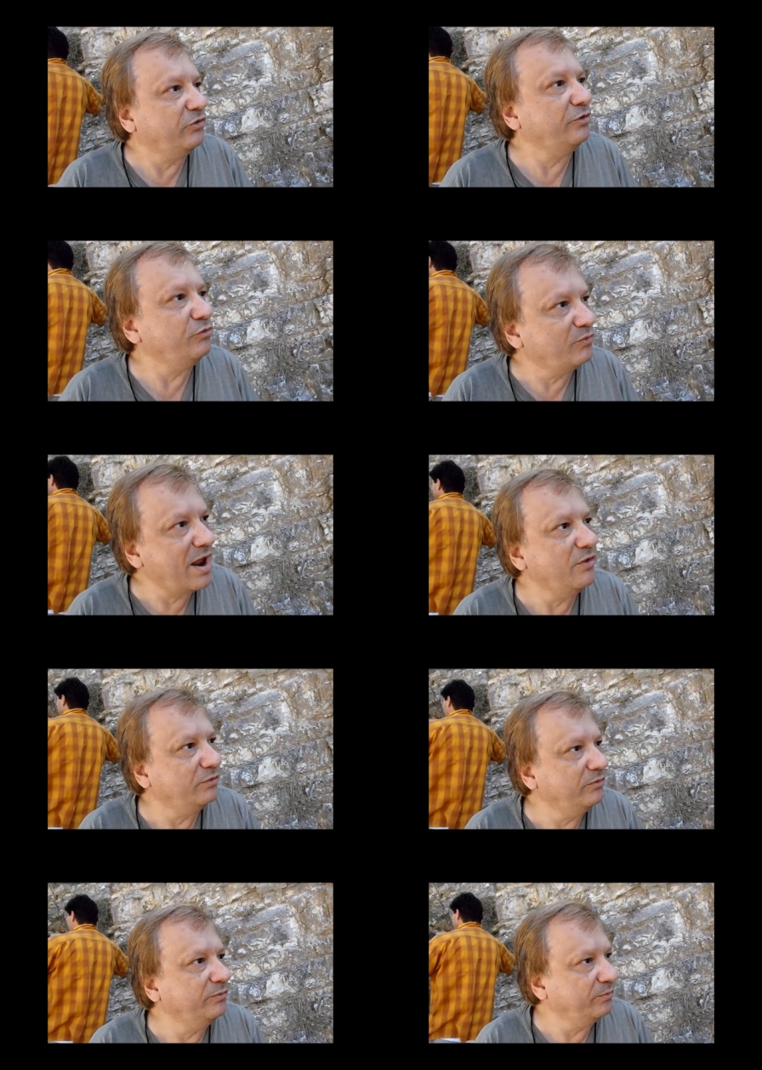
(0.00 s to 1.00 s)
is still
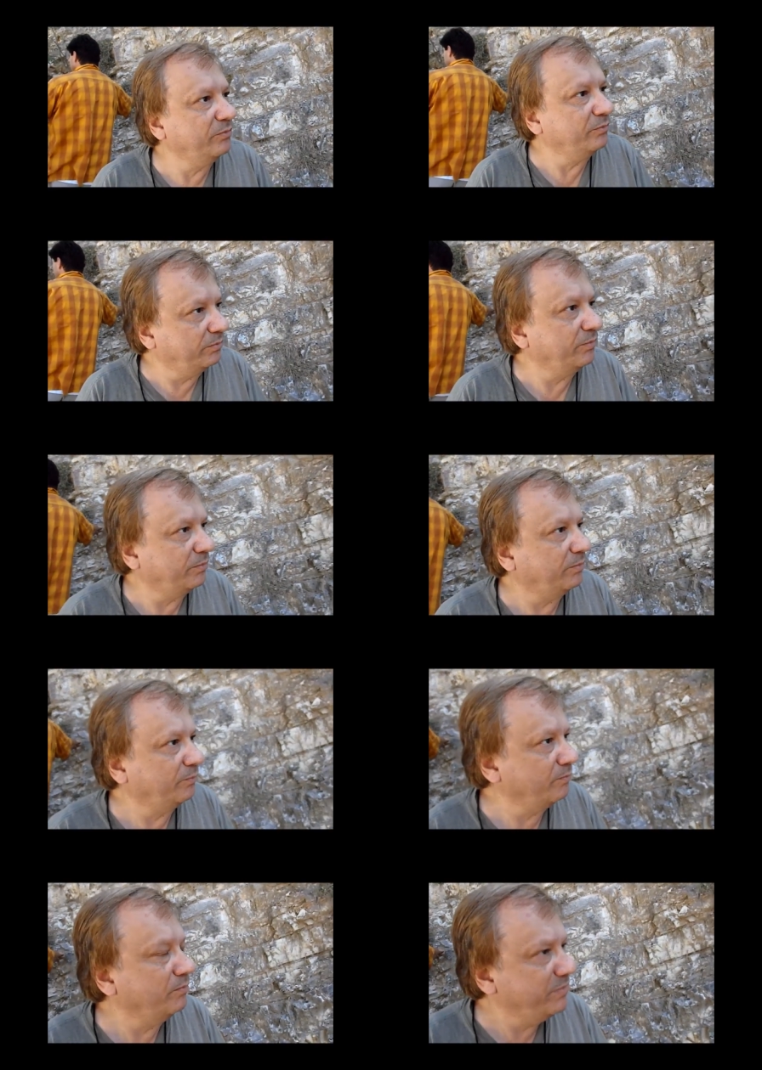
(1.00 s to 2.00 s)
rather
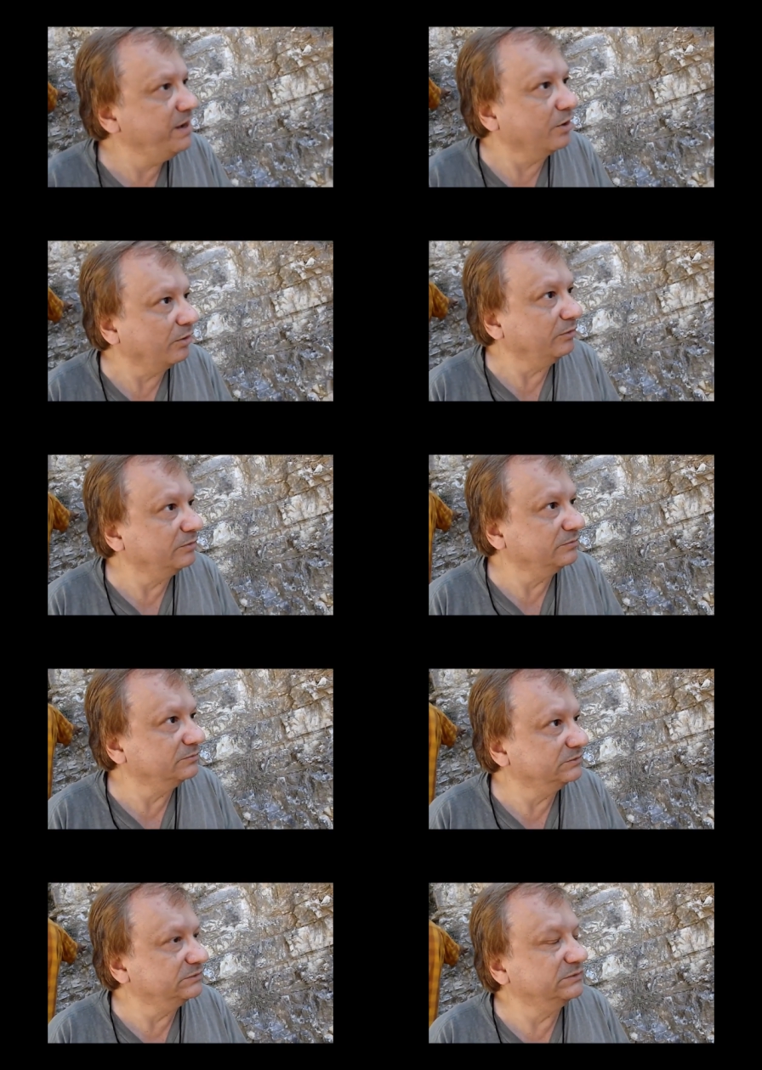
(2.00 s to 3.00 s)
meager.
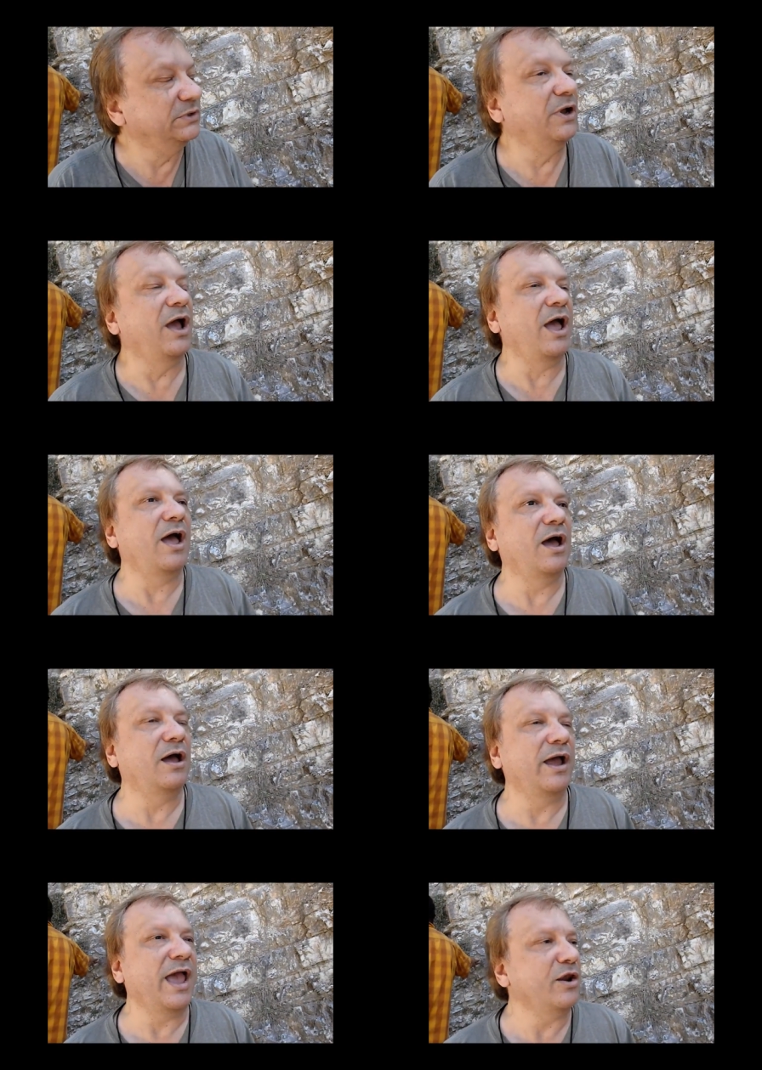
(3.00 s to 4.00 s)
Okay.
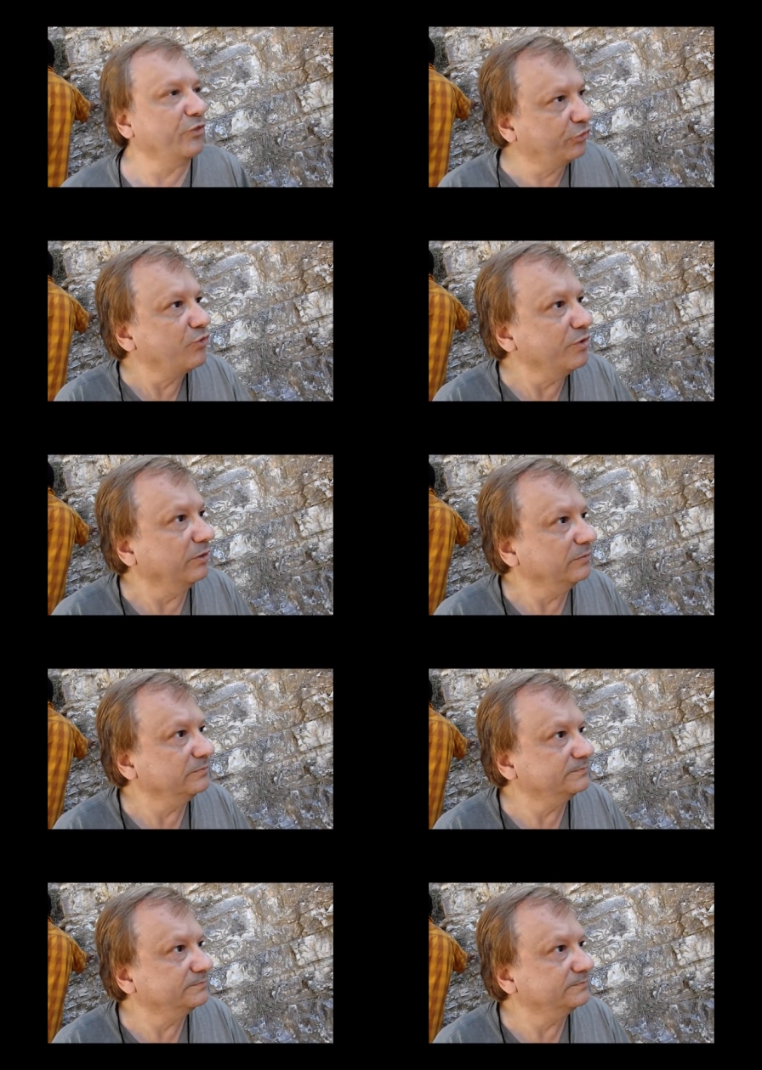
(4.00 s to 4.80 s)
Uh, and uncertain.